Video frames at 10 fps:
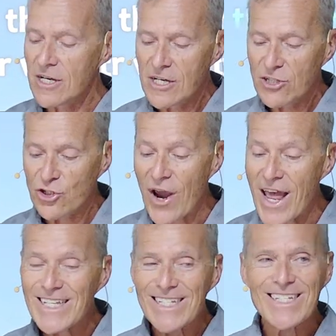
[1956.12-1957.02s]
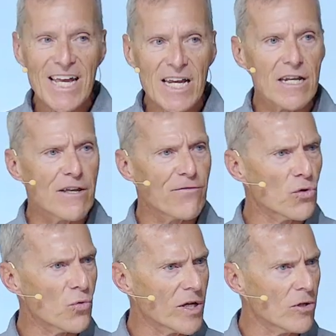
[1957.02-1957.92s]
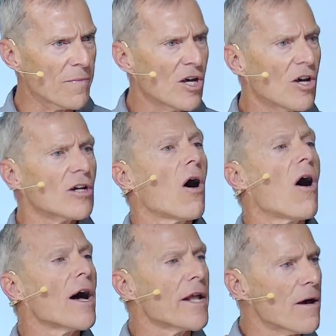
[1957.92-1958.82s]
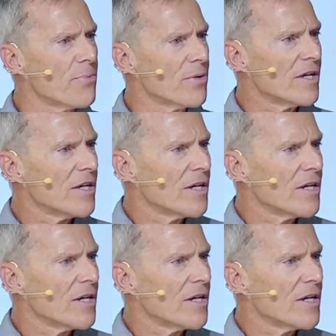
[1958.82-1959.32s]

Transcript: translated, if you will, caught up,